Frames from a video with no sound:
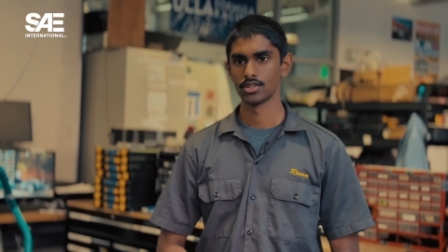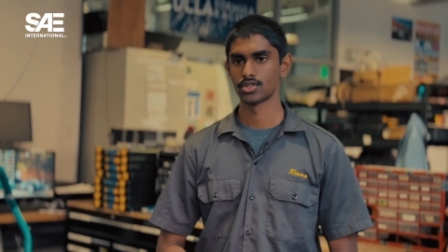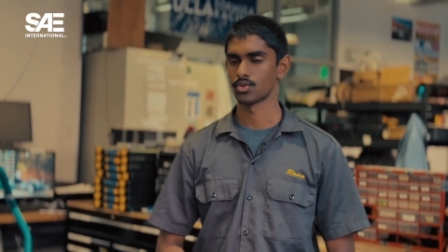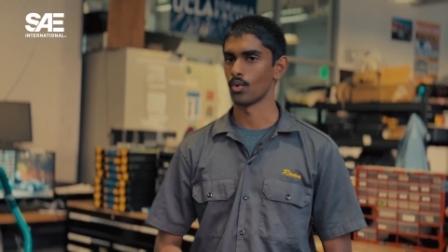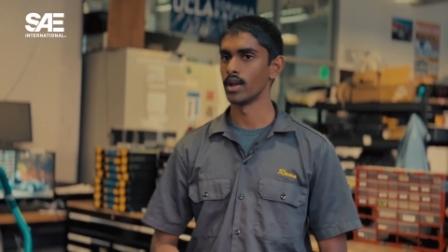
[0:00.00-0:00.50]

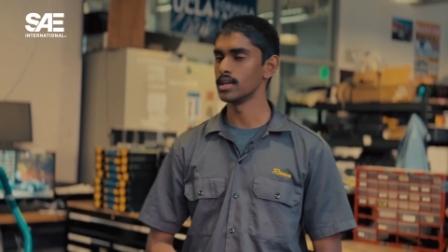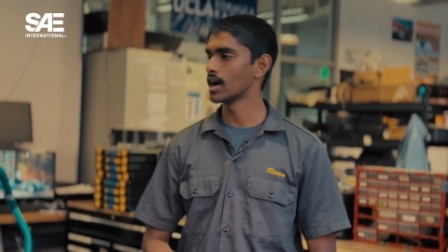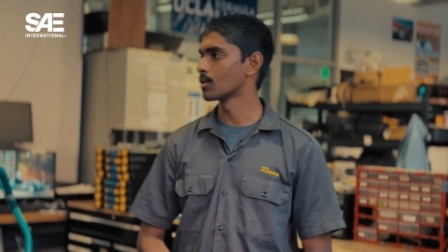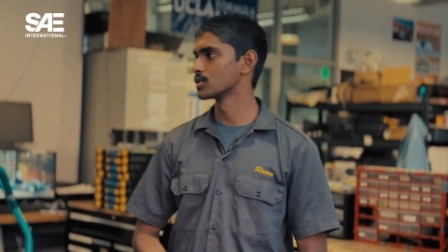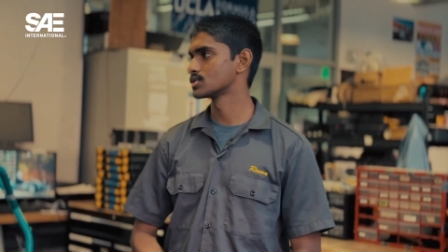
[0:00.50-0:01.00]
20
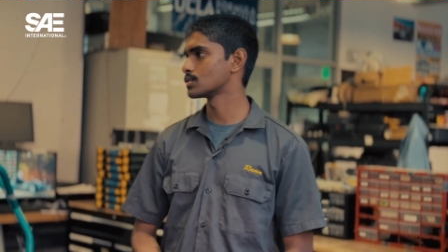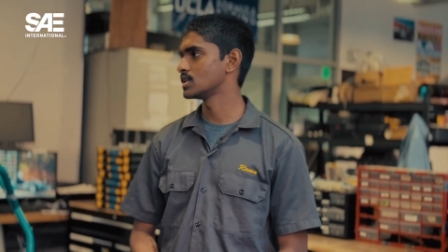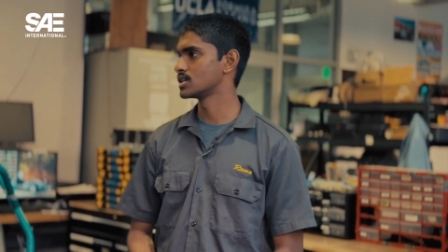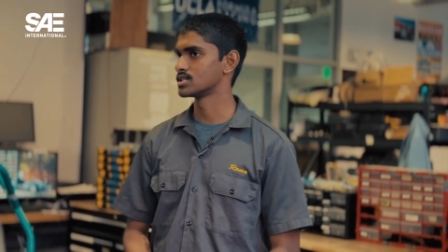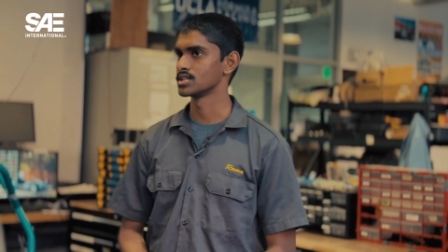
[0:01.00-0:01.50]
hours a
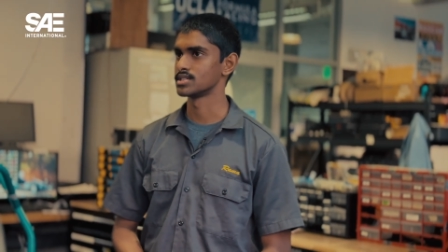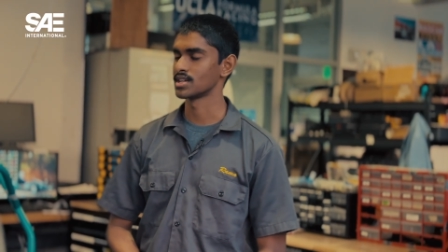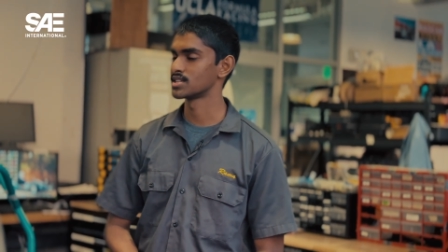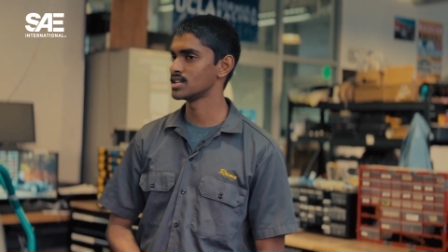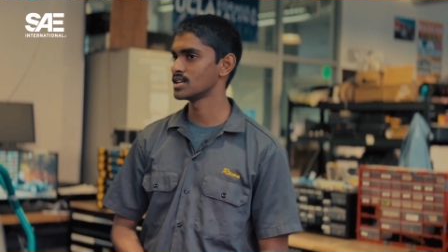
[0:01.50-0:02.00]
week to
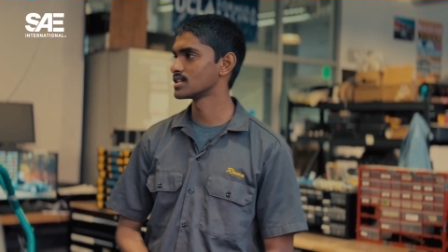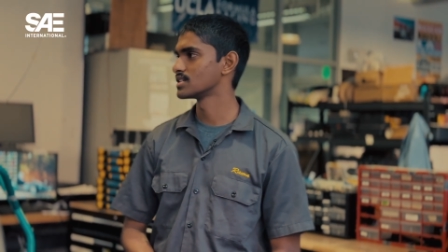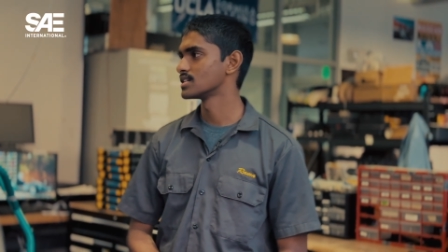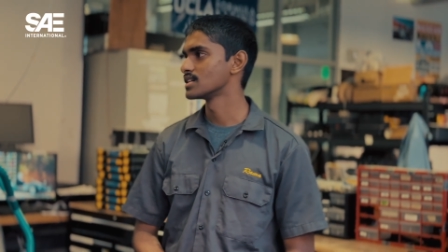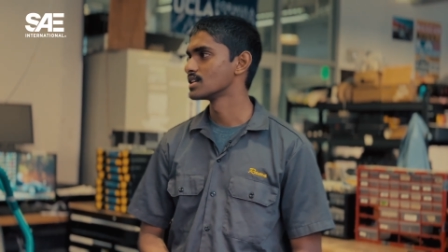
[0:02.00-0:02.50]
60.
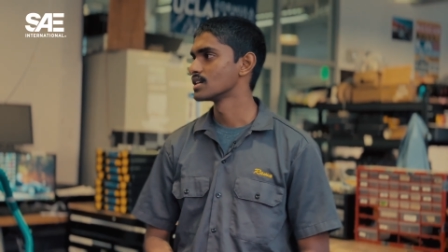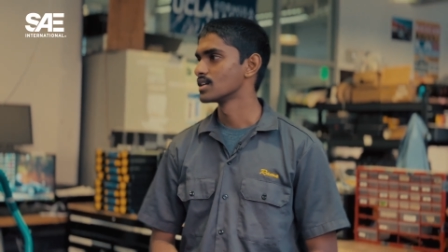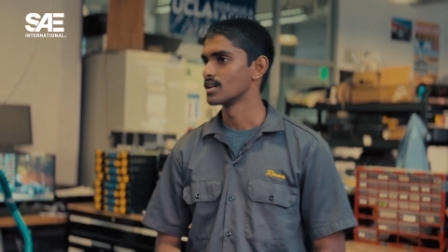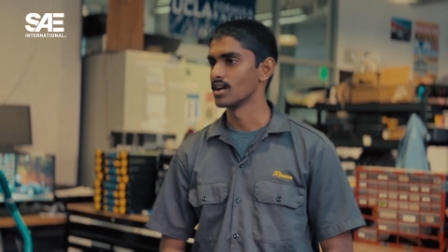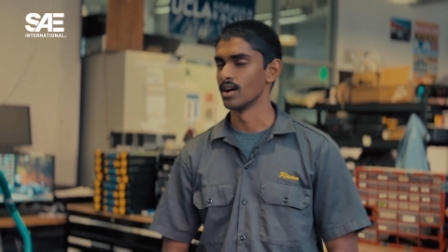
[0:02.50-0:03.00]

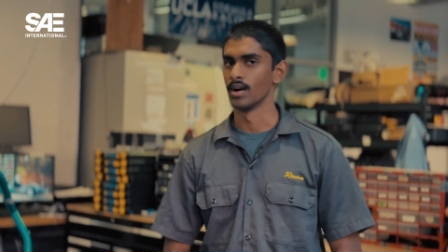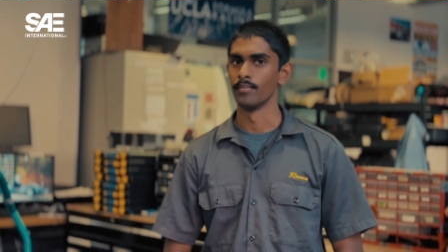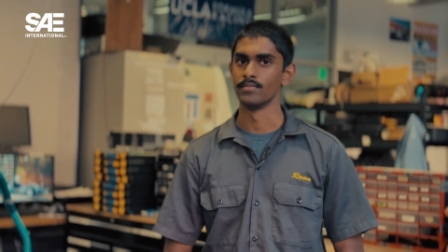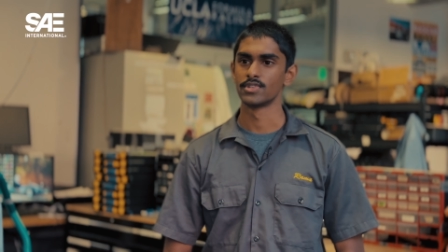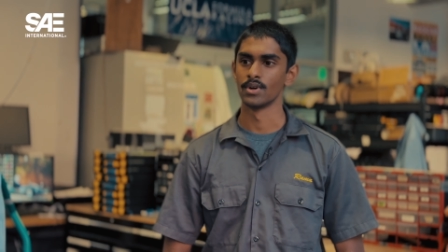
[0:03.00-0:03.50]
Okay.
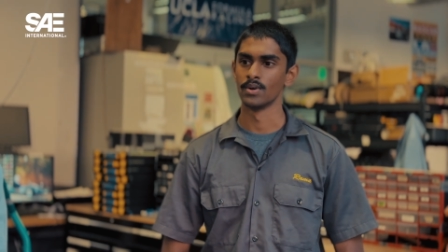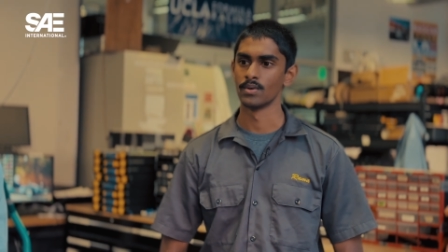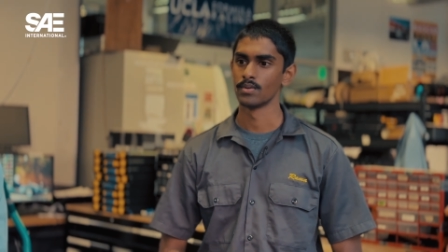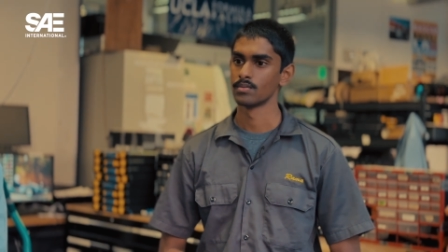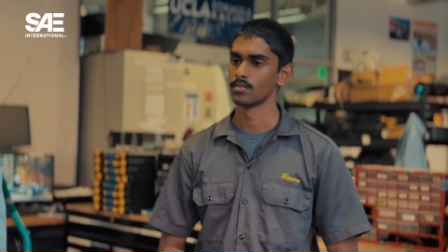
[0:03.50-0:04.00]
Um,
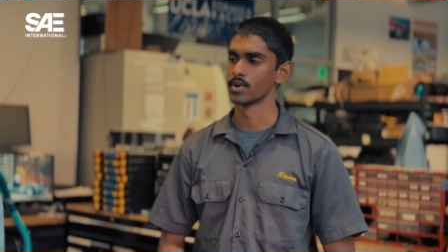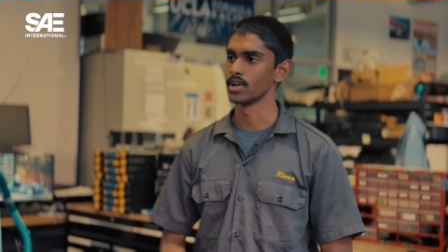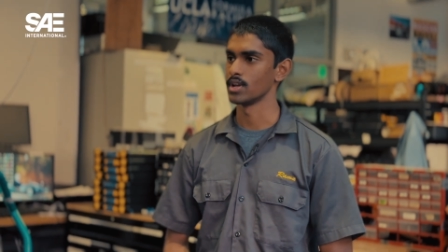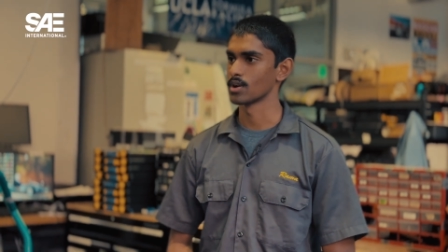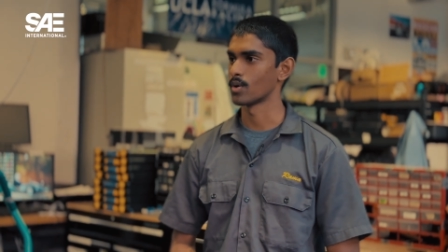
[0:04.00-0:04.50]
so we're
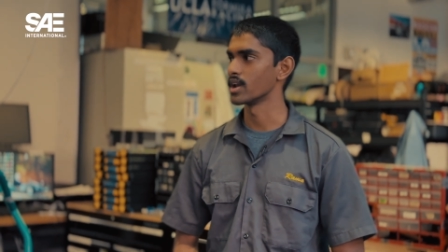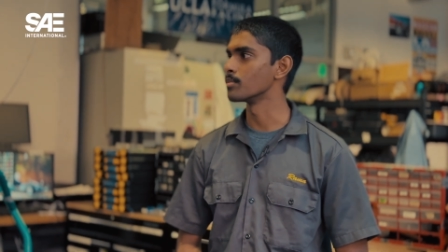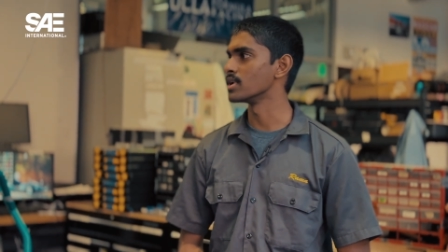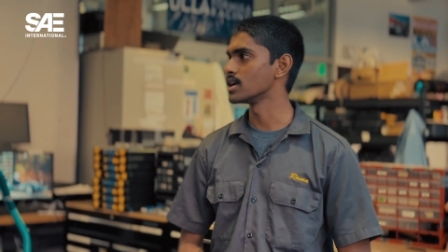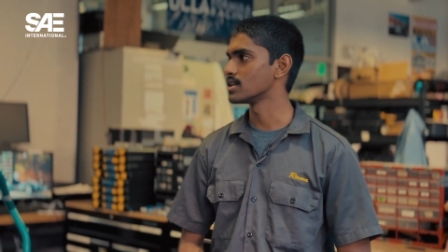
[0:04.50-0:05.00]
in here quite a
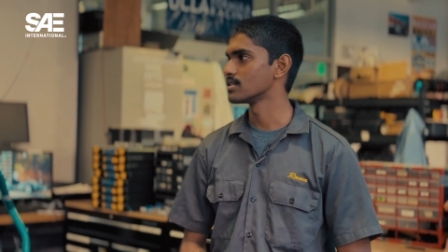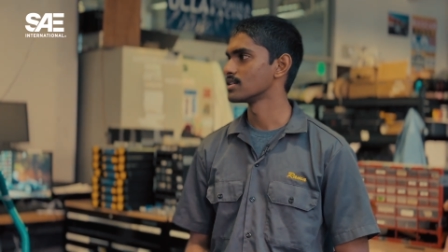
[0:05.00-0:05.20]
bit.